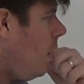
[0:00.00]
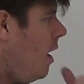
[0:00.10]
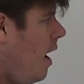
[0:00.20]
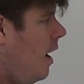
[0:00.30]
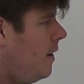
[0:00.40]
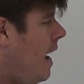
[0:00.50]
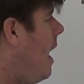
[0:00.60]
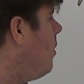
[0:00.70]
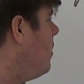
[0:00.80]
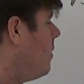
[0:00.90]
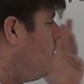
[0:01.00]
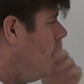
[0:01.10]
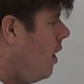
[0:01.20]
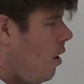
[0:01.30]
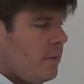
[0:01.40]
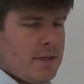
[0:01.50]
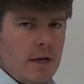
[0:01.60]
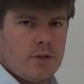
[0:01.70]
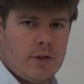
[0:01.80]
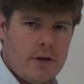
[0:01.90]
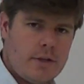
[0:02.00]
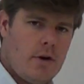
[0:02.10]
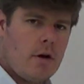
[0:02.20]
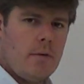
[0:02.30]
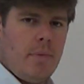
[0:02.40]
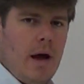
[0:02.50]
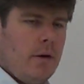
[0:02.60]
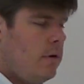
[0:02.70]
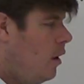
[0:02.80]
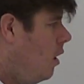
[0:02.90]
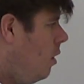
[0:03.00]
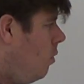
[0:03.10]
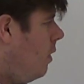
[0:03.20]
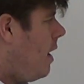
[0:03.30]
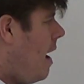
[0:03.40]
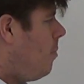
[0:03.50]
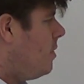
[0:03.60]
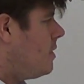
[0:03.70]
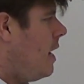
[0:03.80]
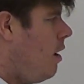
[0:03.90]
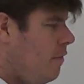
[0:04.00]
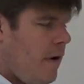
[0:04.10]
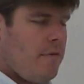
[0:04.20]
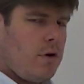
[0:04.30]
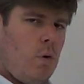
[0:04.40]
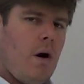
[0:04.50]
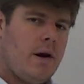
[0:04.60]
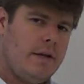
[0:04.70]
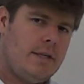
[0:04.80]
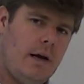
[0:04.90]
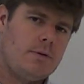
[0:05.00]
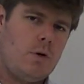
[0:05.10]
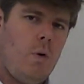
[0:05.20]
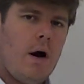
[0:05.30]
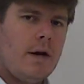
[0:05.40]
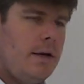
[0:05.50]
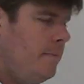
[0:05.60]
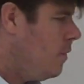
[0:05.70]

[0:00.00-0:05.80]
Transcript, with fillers: Uh, now in this video, I'm essentially going to talk about what happens now if I have a quantity times a quantity.